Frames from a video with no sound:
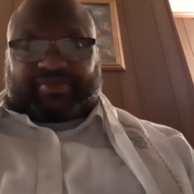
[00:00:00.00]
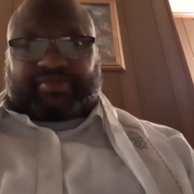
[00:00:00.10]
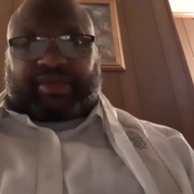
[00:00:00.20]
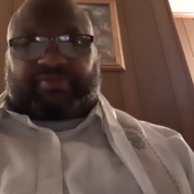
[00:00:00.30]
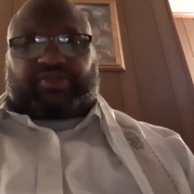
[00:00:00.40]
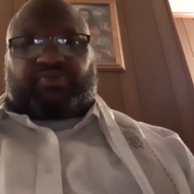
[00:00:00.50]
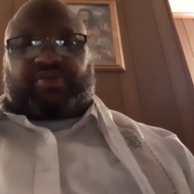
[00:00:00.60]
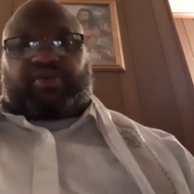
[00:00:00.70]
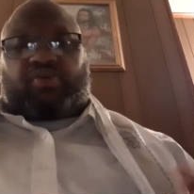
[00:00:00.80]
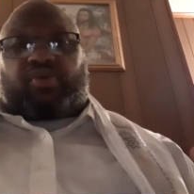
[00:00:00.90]
That's we're
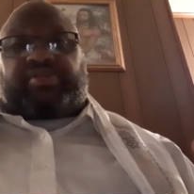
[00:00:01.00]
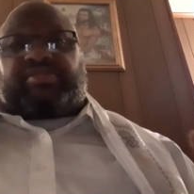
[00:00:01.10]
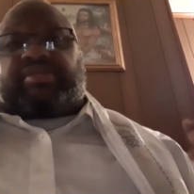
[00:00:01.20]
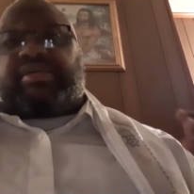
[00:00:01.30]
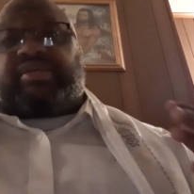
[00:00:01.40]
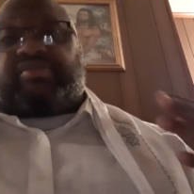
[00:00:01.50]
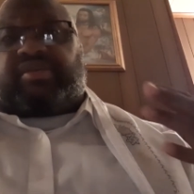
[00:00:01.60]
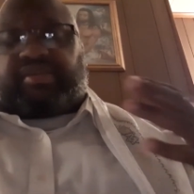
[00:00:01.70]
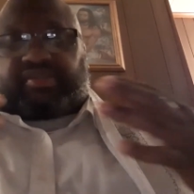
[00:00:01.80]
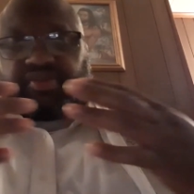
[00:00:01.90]
called into His
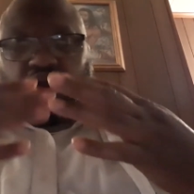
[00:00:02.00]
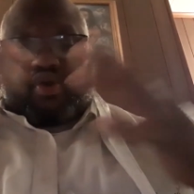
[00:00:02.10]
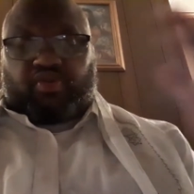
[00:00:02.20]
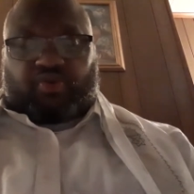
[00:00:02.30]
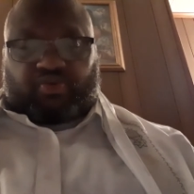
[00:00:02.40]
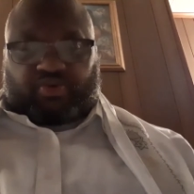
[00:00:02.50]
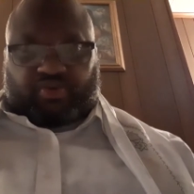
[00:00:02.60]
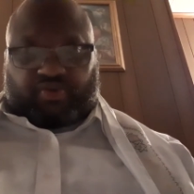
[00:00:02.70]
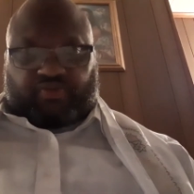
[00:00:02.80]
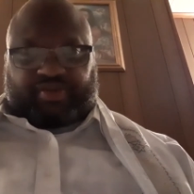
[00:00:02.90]
eternal
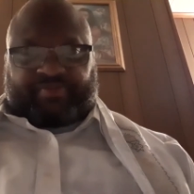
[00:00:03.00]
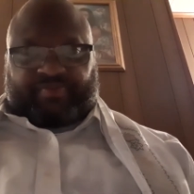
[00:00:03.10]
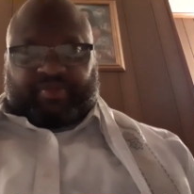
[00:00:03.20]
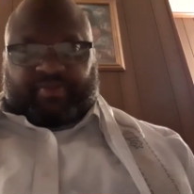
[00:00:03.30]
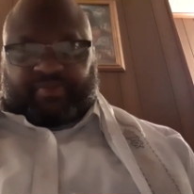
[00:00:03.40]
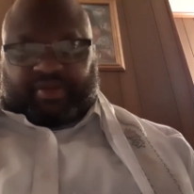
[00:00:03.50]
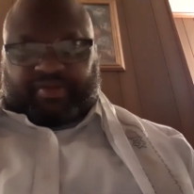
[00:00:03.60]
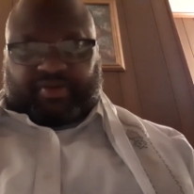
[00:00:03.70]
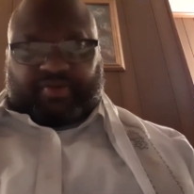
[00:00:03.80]
glory. You know,